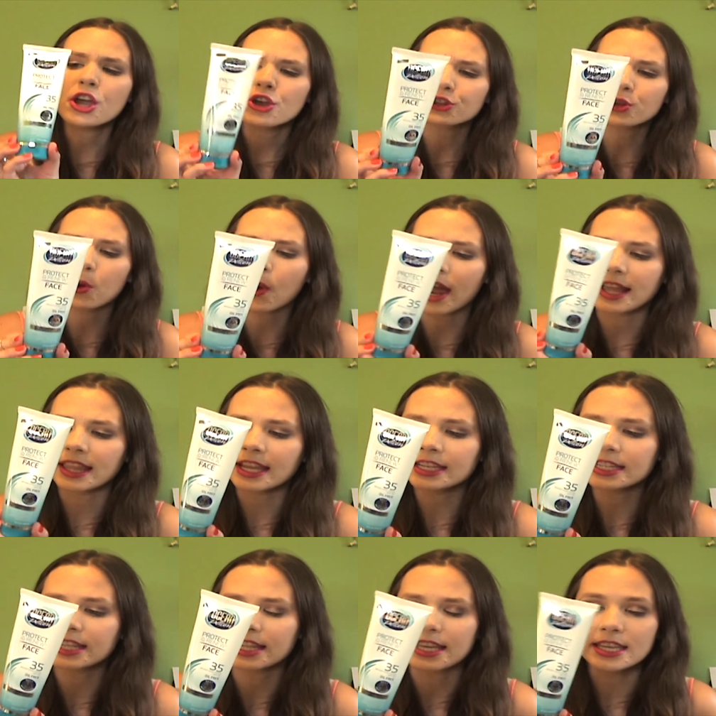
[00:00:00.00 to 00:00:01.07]
so I
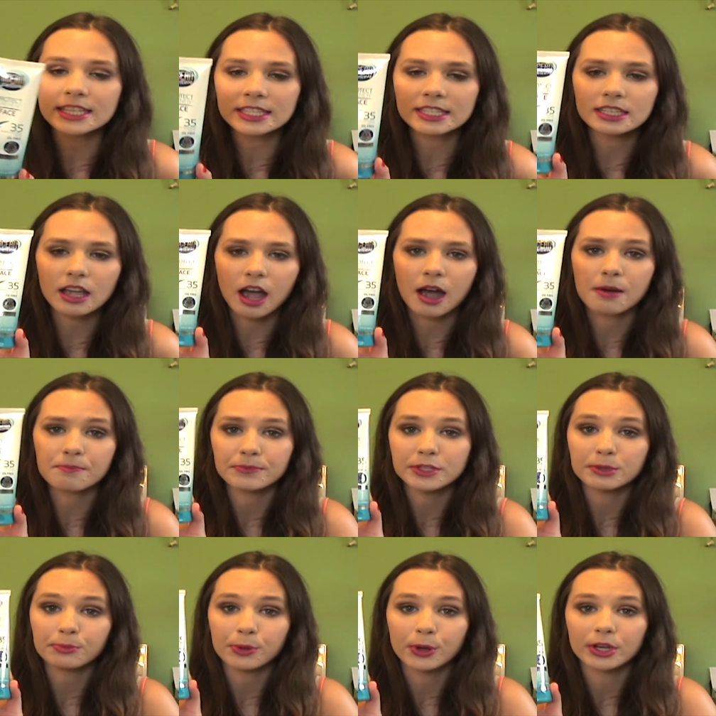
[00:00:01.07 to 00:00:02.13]
liked this
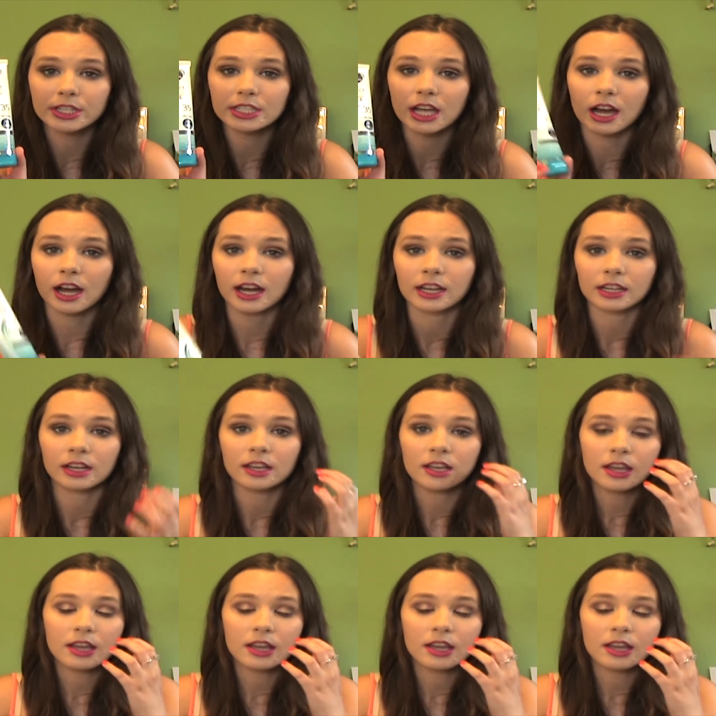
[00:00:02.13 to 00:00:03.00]
to put on